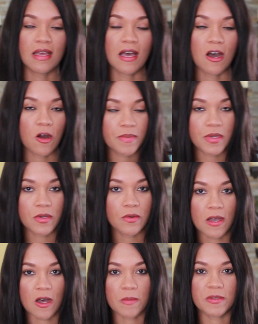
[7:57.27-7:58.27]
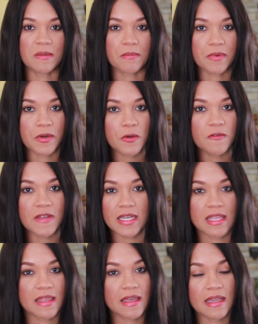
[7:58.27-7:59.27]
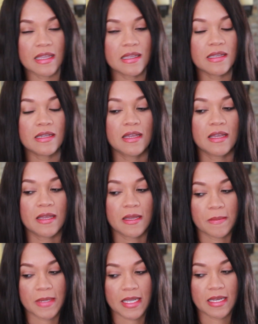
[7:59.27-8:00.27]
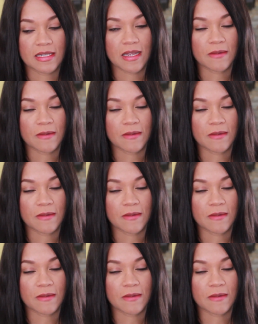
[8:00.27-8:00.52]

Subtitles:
help to improve anything, because